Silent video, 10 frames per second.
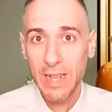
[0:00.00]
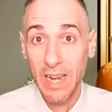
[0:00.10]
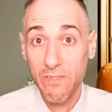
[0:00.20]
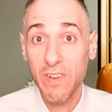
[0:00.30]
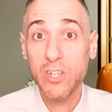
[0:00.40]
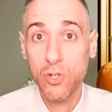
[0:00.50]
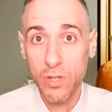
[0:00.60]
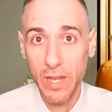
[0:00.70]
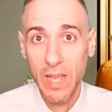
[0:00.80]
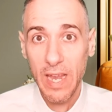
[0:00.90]
that
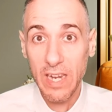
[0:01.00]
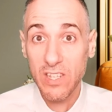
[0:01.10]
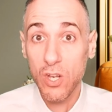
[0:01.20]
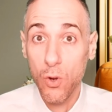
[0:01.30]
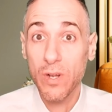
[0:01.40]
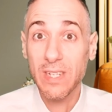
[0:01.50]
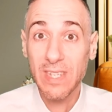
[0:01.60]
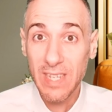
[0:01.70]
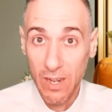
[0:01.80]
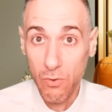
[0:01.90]
eventually it isn't going to
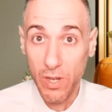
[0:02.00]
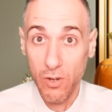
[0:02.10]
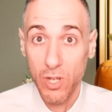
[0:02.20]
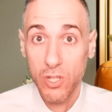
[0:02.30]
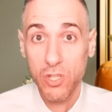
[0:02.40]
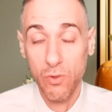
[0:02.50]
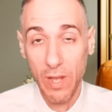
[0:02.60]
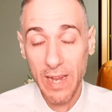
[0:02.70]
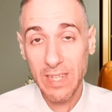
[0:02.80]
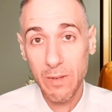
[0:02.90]
settle here. So the
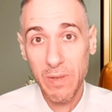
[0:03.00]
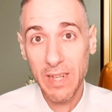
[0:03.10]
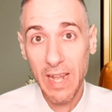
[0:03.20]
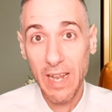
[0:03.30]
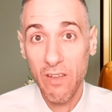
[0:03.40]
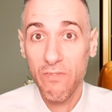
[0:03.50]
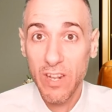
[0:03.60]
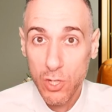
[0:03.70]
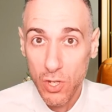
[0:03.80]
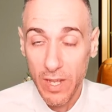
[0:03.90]
idea being that
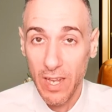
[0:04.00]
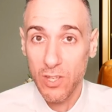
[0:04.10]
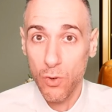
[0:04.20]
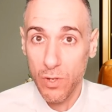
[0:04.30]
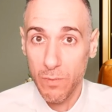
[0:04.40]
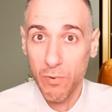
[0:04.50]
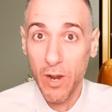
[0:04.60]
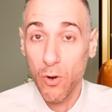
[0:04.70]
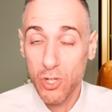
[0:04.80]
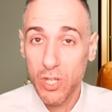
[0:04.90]
eventually it's going to
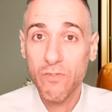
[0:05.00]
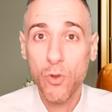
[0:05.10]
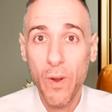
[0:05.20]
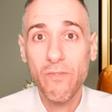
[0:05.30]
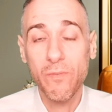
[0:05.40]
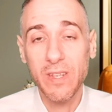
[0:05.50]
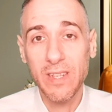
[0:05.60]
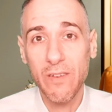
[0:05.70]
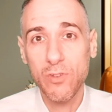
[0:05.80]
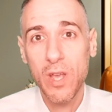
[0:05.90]
break or shift away from these
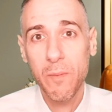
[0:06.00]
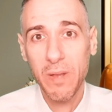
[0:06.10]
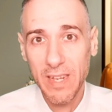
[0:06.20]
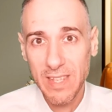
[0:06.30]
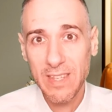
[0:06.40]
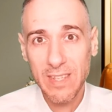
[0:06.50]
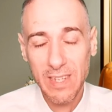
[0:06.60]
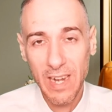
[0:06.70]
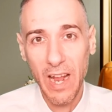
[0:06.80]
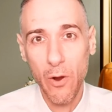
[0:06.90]
levels because this is
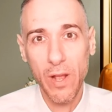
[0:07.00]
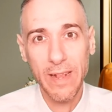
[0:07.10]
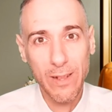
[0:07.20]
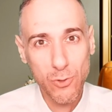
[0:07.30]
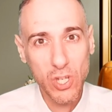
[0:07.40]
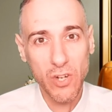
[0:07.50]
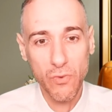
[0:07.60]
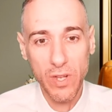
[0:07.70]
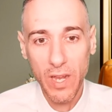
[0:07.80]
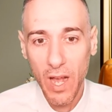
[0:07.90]
in an area that they're
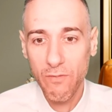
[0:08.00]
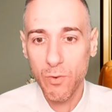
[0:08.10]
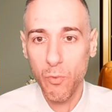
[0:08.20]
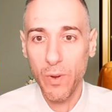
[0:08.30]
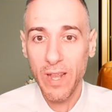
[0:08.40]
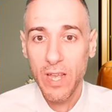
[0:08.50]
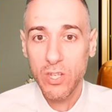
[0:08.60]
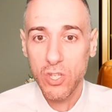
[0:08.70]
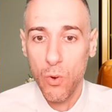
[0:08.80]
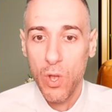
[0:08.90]
generally comfortable with.
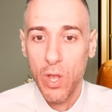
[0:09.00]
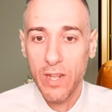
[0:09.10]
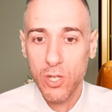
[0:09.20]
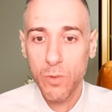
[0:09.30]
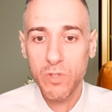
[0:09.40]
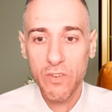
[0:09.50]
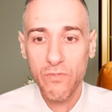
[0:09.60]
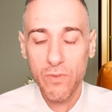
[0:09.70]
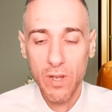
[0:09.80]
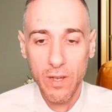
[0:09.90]
So in terms
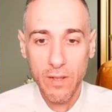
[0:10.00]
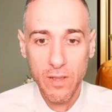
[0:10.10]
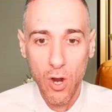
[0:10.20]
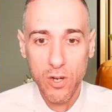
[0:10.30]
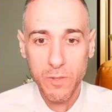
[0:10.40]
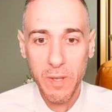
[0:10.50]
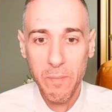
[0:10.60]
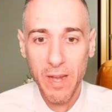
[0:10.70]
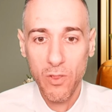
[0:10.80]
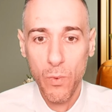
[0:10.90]
of the RSP,
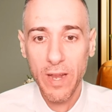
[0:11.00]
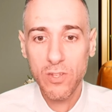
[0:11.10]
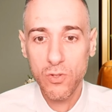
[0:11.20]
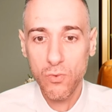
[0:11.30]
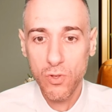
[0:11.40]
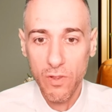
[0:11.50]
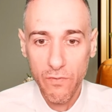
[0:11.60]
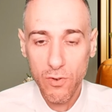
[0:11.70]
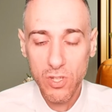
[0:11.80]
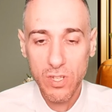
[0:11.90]
by the way, to the
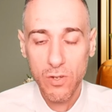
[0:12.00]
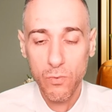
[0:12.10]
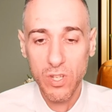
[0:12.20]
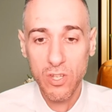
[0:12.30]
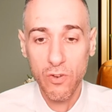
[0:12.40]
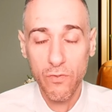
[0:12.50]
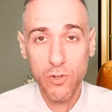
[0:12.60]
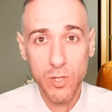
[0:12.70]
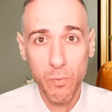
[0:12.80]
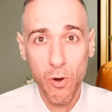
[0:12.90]
first resistance,
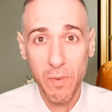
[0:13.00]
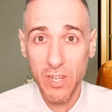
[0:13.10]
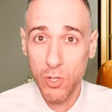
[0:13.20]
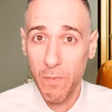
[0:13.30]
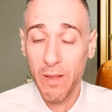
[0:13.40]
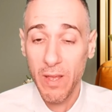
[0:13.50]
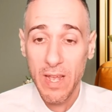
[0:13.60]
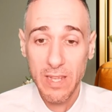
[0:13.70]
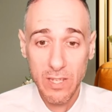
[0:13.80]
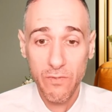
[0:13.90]
first support, because
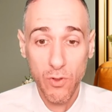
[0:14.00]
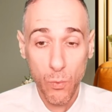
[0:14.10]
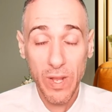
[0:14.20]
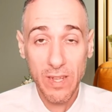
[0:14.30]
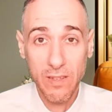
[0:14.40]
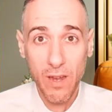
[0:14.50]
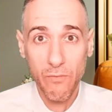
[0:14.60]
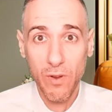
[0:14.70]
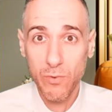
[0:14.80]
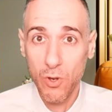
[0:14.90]
this is for the weekly time
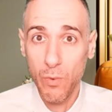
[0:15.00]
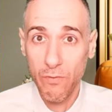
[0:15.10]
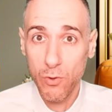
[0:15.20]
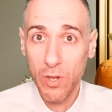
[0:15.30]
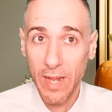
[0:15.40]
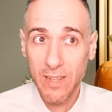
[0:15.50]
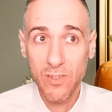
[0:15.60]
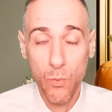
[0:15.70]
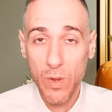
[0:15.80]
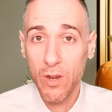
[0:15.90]
frame. So if you're looking at this
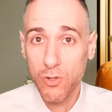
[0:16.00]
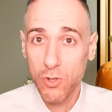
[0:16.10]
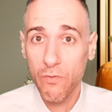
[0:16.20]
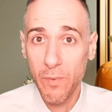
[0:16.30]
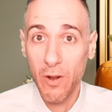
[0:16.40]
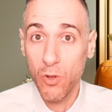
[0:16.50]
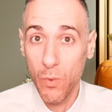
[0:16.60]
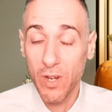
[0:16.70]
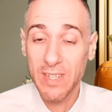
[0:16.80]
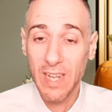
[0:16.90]
a week or two from now and you
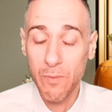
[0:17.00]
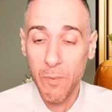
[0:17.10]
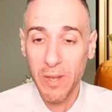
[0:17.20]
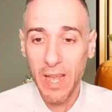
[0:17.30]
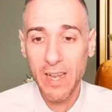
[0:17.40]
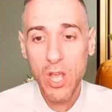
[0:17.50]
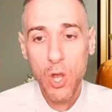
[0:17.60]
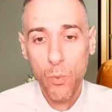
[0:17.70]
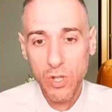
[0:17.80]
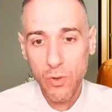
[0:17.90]
want to set them up again,
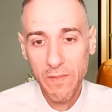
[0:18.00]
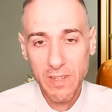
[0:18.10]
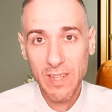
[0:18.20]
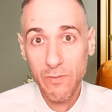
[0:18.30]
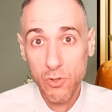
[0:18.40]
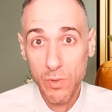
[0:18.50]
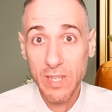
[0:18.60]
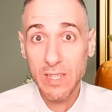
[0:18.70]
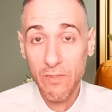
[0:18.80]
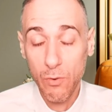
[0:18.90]
we do have these levels
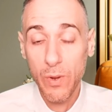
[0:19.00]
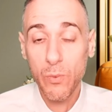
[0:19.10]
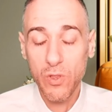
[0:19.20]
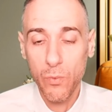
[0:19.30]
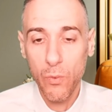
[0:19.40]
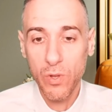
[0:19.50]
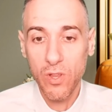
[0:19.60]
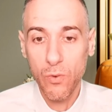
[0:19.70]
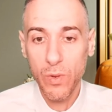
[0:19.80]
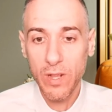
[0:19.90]
released every week with
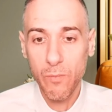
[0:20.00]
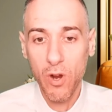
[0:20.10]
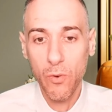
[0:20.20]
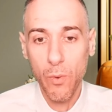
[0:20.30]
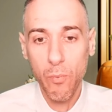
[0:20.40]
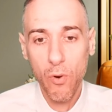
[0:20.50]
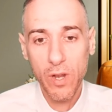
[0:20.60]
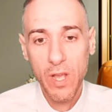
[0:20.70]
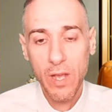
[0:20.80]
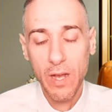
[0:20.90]
the weekly market
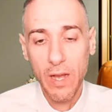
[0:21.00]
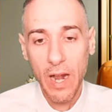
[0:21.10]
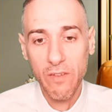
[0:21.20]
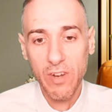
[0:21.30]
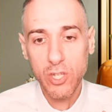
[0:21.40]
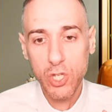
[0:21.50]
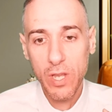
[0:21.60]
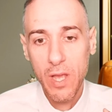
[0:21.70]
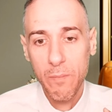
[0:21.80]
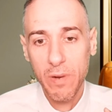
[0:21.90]
report out of
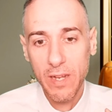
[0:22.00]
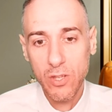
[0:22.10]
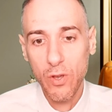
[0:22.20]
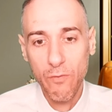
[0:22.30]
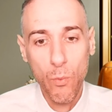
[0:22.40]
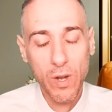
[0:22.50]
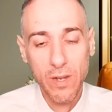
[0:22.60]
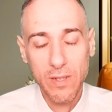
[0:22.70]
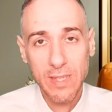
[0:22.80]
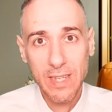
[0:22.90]
IG, but you have a
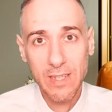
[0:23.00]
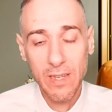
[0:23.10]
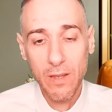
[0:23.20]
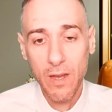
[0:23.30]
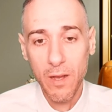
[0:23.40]
160